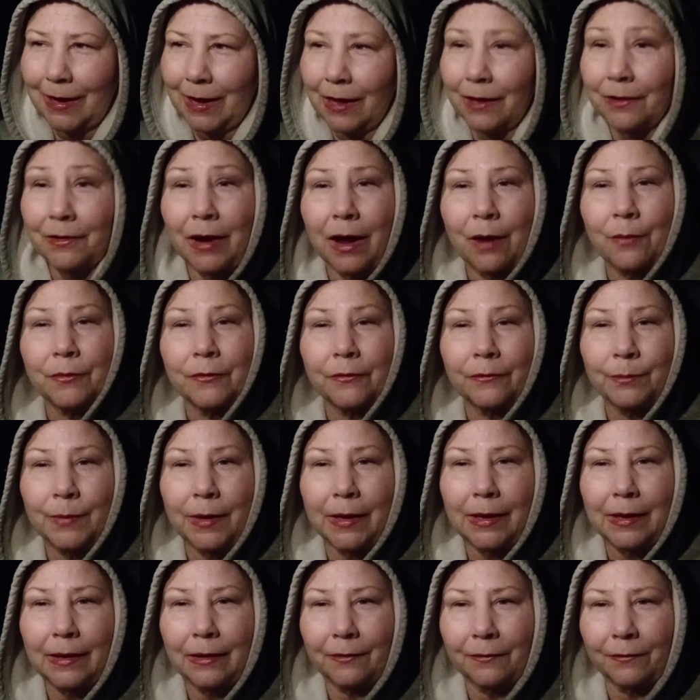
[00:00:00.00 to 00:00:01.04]
I, I was
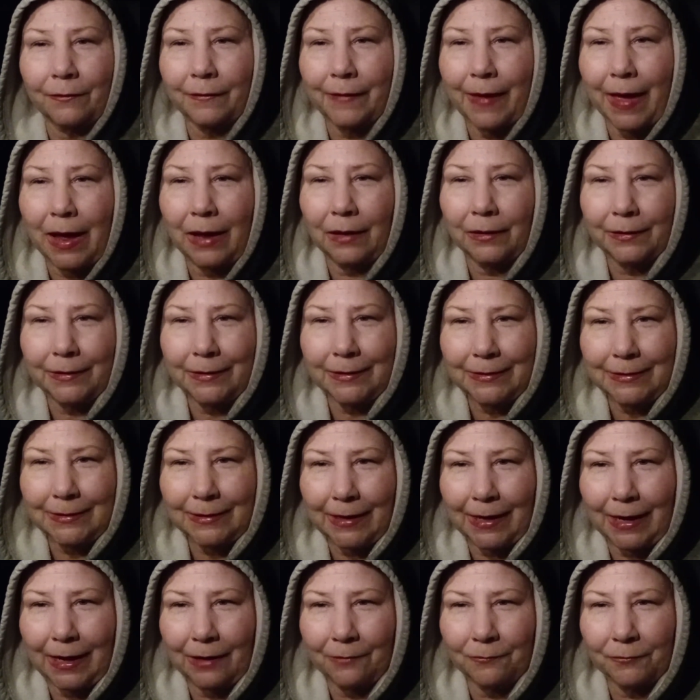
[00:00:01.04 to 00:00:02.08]
making a salad,
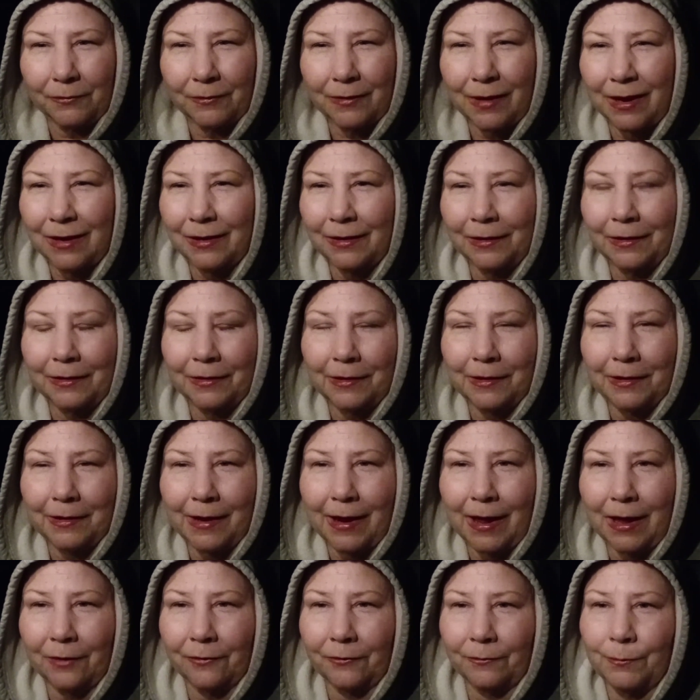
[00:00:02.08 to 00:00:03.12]
and it was kind of like the
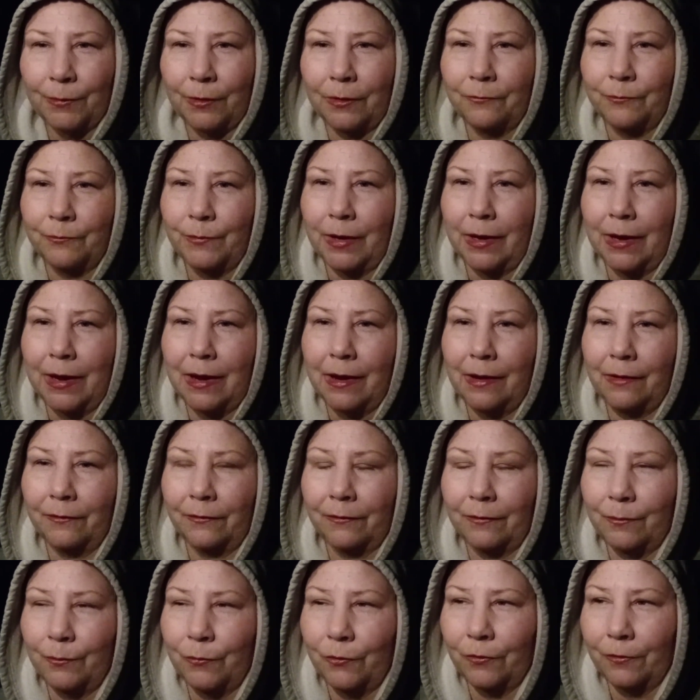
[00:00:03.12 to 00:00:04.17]
announcement of my
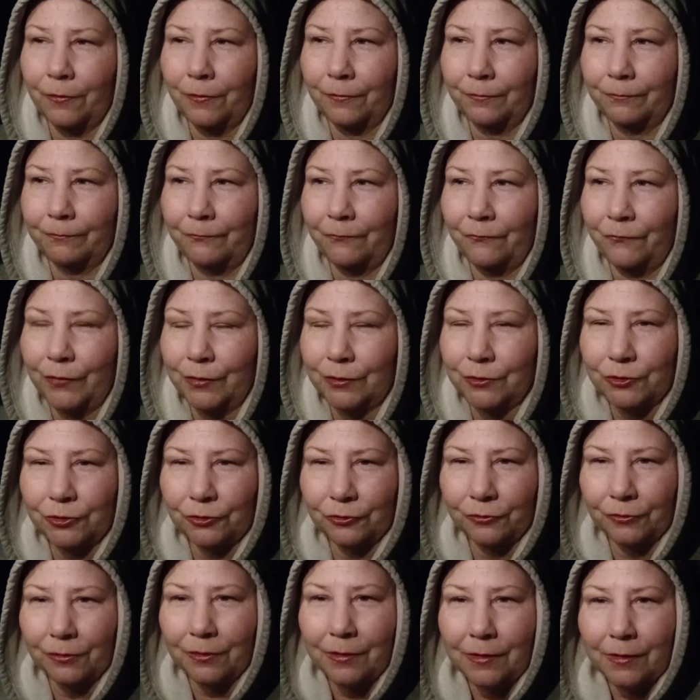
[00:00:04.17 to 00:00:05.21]
ASMR
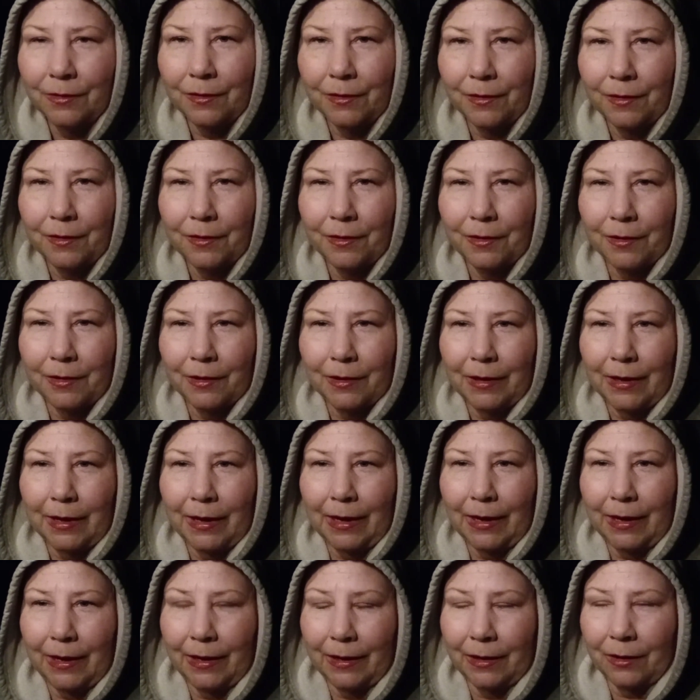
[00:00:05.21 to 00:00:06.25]
venture.
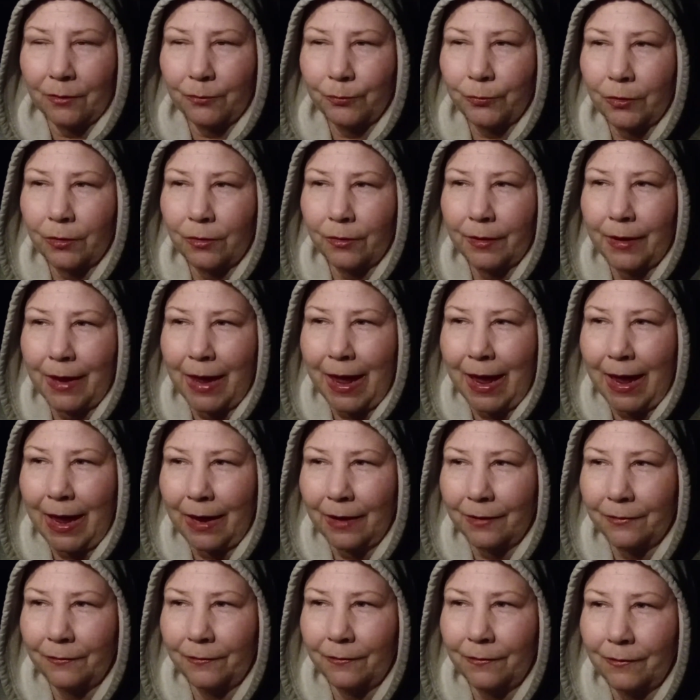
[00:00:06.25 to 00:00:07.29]
And I'll probably
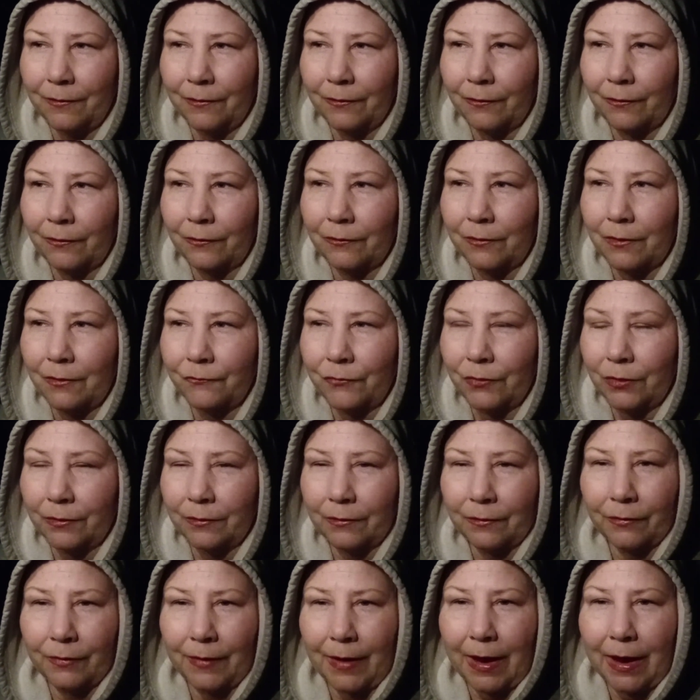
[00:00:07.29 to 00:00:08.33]
add stuff
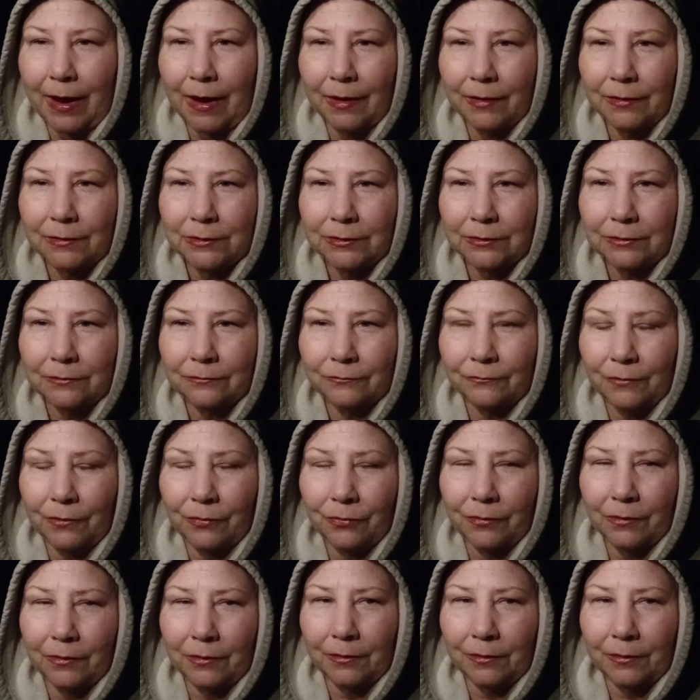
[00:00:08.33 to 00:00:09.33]
onto that with